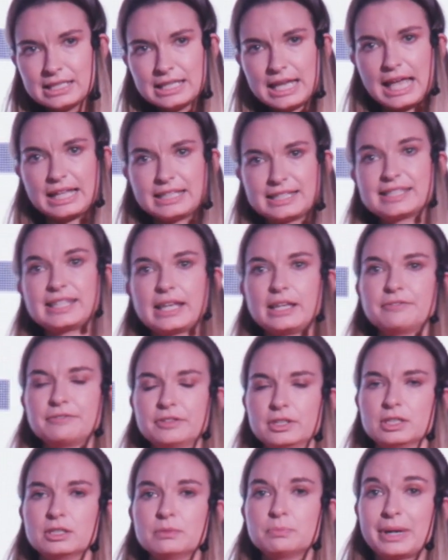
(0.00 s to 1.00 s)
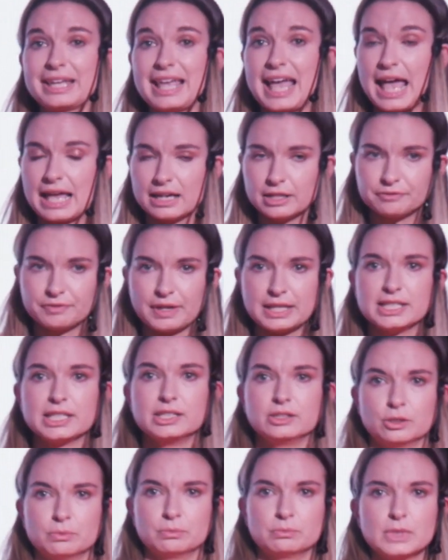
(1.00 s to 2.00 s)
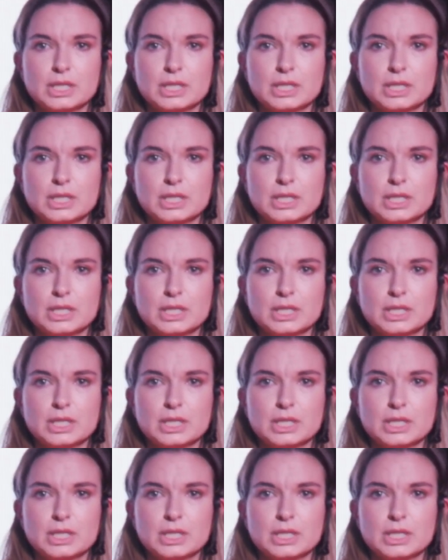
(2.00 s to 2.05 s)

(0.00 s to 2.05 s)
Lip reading: and safer by elevating them